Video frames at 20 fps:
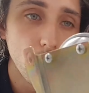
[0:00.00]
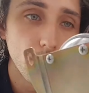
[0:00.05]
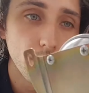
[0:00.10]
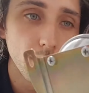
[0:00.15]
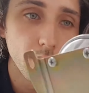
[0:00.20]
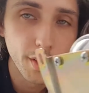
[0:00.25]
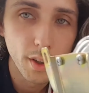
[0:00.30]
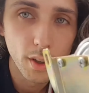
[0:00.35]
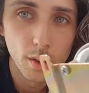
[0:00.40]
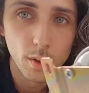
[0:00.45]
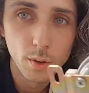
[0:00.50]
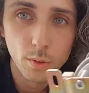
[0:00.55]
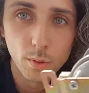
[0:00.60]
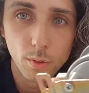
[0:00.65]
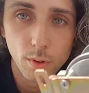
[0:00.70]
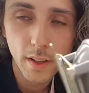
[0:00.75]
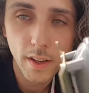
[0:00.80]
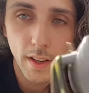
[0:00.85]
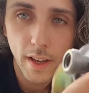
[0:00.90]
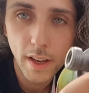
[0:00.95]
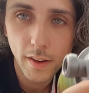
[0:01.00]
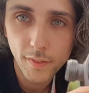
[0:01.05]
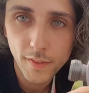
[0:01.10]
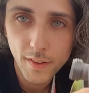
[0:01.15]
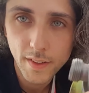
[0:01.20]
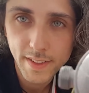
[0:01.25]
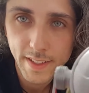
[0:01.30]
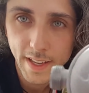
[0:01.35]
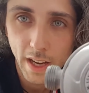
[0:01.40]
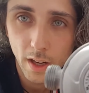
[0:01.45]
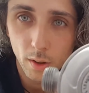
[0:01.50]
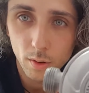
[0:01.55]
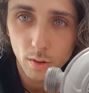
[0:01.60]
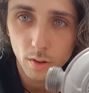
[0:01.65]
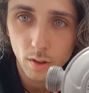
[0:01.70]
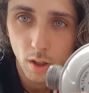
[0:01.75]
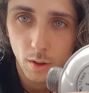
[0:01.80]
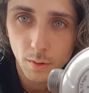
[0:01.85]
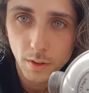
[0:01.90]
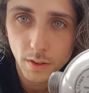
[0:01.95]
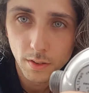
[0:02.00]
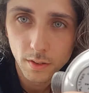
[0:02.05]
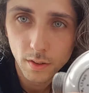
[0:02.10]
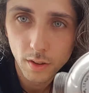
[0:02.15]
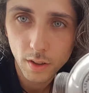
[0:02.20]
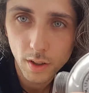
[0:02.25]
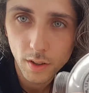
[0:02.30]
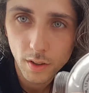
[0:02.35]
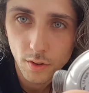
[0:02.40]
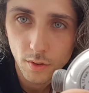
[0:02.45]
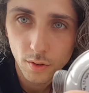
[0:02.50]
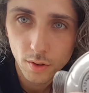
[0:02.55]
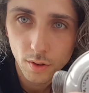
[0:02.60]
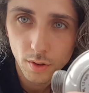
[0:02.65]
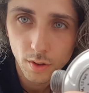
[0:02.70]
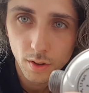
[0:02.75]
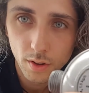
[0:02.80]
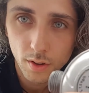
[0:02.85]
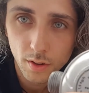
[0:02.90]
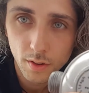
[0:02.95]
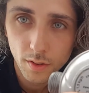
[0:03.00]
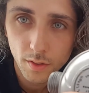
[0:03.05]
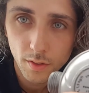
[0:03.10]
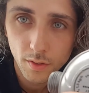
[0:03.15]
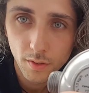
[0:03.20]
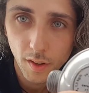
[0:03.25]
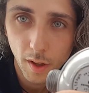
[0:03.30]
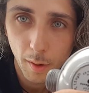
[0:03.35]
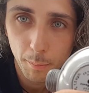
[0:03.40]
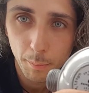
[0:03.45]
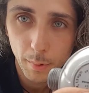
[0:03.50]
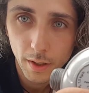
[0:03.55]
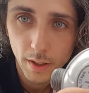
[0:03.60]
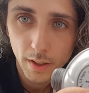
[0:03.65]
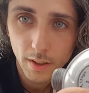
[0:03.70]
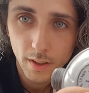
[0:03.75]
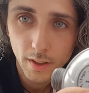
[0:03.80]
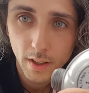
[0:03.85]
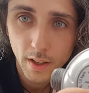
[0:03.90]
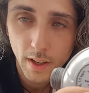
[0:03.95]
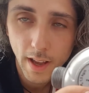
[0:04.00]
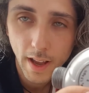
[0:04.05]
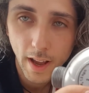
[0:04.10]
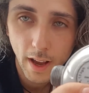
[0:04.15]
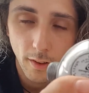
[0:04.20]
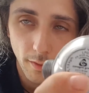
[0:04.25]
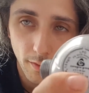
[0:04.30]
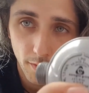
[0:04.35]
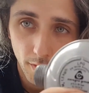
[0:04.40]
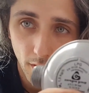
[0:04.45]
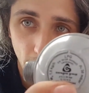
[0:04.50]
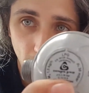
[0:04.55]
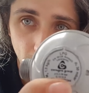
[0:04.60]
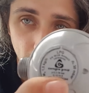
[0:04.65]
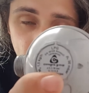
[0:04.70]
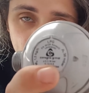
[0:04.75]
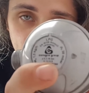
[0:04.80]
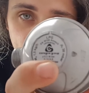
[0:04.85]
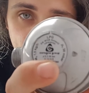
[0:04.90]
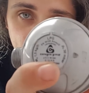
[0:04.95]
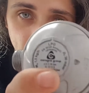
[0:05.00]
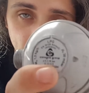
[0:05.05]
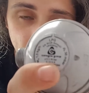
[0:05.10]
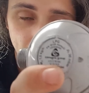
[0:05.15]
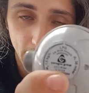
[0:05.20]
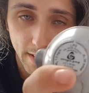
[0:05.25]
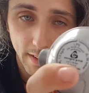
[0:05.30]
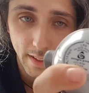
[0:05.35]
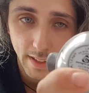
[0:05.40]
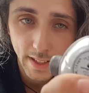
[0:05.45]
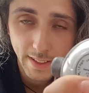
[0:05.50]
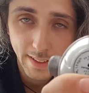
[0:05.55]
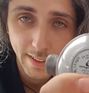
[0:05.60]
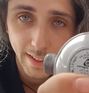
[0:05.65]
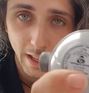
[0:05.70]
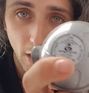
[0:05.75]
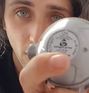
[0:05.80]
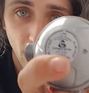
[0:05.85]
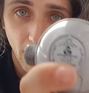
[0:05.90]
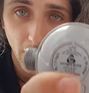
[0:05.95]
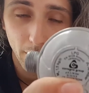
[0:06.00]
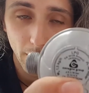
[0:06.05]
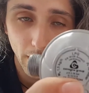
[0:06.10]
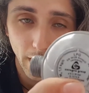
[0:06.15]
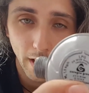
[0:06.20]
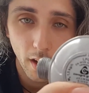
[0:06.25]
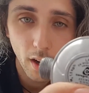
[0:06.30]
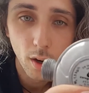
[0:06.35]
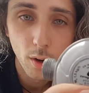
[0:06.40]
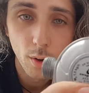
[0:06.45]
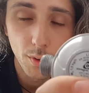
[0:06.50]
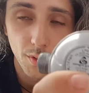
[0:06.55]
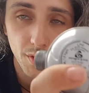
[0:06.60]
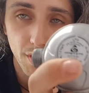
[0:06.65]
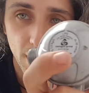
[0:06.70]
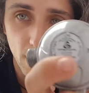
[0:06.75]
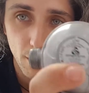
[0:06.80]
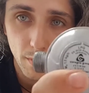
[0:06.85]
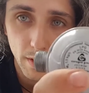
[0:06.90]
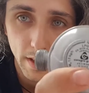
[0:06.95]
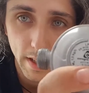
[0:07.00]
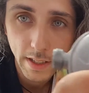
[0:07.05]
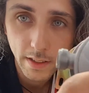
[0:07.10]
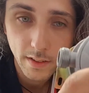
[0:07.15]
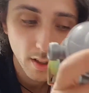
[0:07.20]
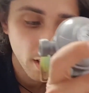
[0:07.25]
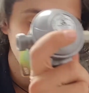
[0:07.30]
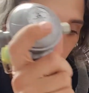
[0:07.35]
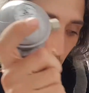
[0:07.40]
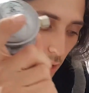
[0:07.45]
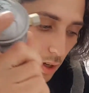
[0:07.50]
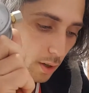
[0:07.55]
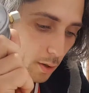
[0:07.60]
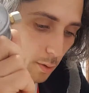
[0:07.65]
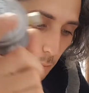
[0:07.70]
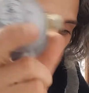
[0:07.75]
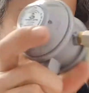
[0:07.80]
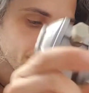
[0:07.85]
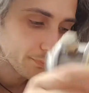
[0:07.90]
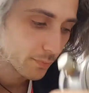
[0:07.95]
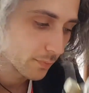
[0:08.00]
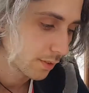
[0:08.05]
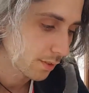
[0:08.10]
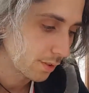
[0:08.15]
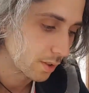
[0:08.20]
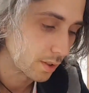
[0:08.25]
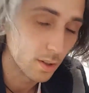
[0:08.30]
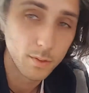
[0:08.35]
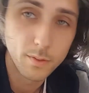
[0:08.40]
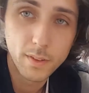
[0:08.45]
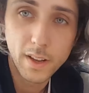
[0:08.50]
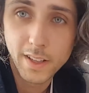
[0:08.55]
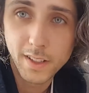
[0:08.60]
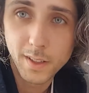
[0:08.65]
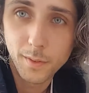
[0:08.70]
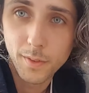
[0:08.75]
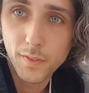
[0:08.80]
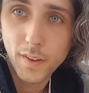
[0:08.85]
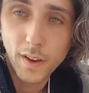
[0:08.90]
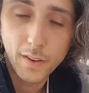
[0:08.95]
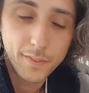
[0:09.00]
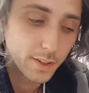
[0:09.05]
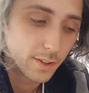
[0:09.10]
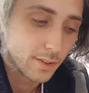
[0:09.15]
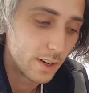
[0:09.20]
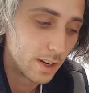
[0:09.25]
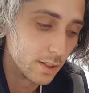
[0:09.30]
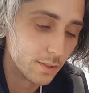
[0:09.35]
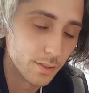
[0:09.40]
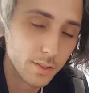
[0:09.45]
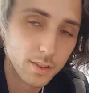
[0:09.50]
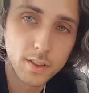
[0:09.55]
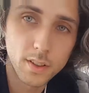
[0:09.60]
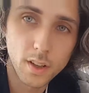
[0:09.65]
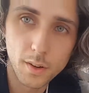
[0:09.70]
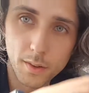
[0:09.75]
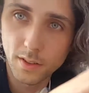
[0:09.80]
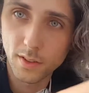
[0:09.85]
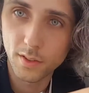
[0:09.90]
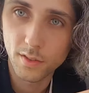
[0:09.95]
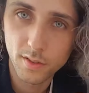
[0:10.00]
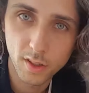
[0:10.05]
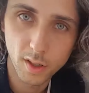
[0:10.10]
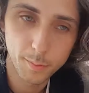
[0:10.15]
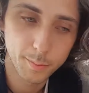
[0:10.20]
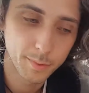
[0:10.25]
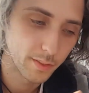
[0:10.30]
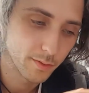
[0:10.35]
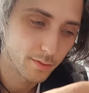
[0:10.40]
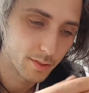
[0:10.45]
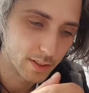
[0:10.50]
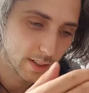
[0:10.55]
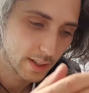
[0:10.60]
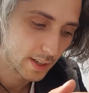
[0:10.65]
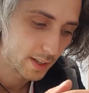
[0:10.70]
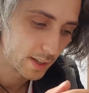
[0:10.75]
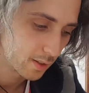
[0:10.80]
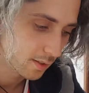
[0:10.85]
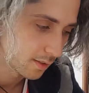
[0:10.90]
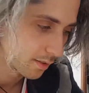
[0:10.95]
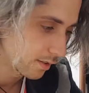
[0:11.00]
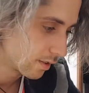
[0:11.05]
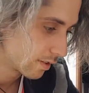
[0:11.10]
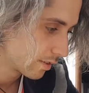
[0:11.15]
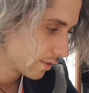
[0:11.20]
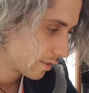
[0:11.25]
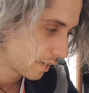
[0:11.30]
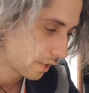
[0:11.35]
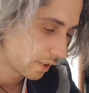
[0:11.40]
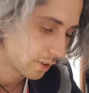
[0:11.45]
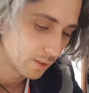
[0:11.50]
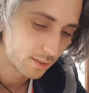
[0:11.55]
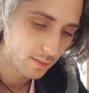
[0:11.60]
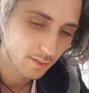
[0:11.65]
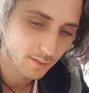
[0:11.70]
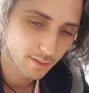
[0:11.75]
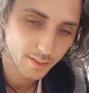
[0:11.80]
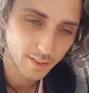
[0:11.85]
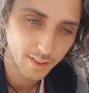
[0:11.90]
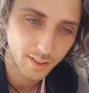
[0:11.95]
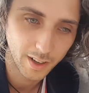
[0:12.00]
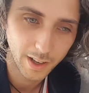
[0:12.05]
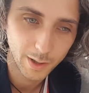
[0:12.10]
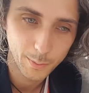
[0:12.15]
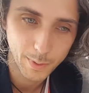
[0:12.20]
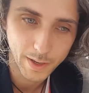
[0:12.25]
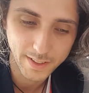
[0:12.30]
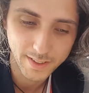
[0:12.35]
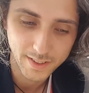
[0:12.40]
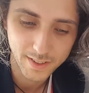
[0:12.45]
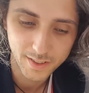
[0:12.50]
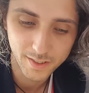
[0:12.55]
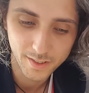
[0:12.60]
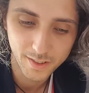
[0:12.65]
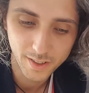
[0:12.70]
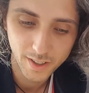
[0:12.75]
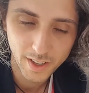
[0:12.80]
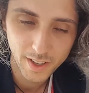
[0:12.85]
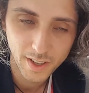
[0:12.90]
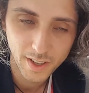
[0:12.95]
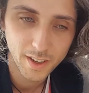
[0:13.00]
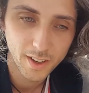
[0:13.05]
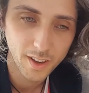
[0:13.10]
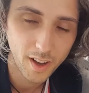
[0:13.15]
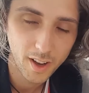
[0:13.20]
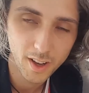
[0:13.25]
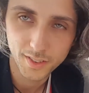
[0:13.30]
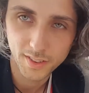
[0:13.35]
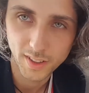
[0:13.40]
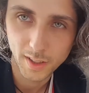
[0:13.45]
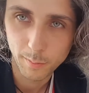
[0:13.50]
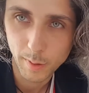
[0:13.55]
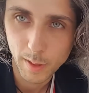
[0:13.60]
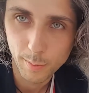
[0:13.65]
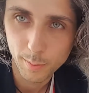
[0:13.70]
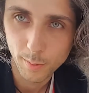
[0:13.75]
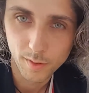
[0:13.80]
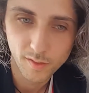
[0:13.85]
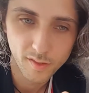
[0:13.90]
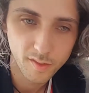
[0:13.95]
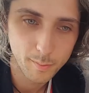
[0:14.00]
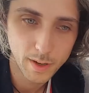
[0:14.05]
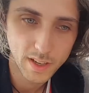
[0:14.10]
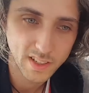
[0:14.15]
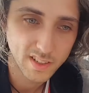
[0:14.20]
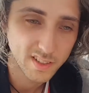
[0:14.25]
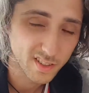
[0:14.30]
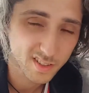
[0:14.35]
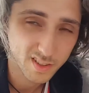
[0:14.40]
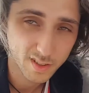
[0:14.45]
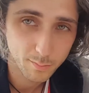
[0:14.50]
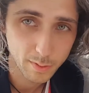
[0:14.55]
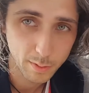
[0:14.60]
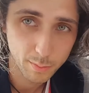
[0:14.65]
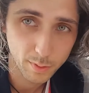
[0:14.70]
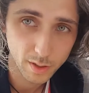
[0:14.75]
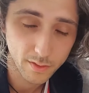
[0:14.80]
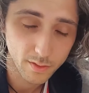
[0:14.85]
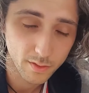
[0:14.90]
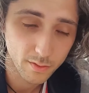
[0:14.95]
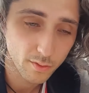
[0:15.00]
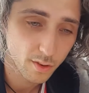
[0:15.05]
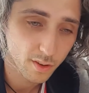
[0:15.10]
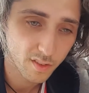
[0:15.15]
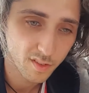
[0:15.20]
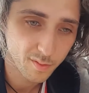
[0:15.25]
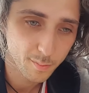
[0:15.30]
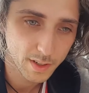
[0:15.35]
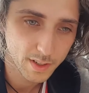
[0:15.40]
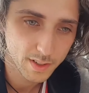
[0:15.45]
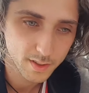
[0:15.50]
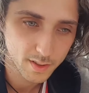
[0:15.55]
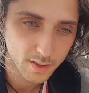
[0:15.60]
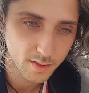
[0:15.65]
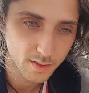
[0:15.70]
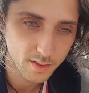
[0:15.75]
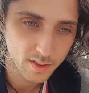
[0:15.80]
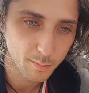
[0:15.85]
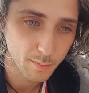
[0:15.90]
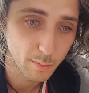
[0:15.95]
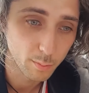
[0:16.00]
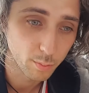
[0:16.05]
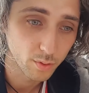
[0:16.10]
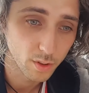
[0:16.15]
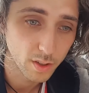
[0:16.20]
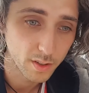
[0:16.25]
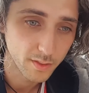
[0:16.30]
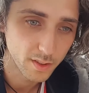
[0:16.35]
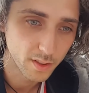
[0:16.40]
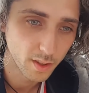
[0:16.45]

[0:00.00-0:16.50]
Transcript: So if in doubt, go and look at your number and find the, the inlet or outlet hose that you need so you don't end up faffing around going to shops every day and, and you know like we had to do asking people information. Some people give you wrong information, some people don't even